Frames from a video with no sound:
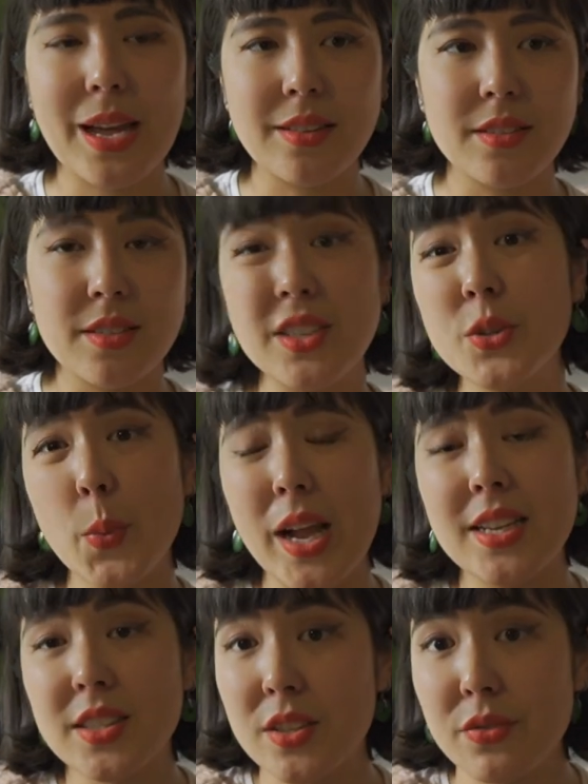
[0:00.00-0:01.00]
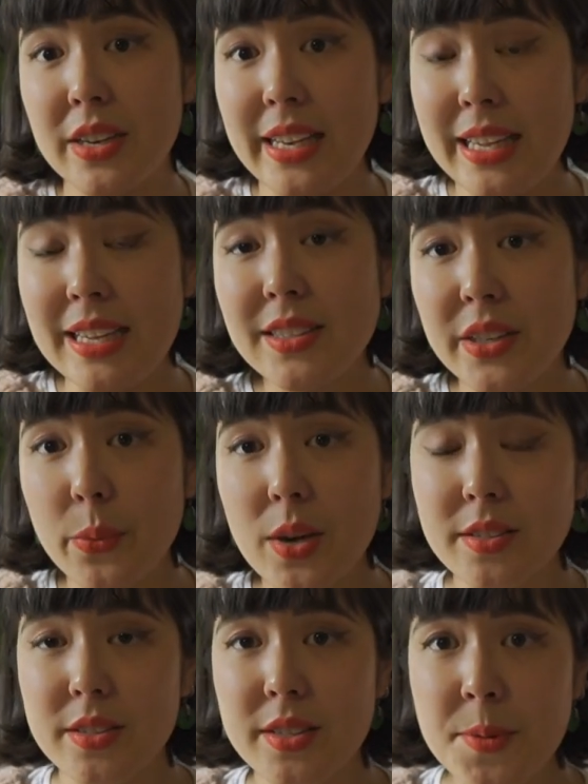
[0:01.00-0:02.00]
patterns as well as the really easy
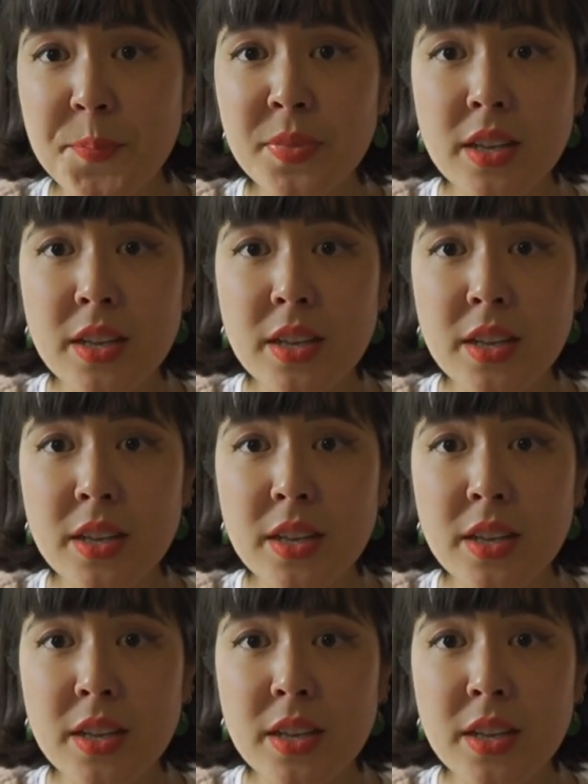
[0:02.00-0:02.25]
ones.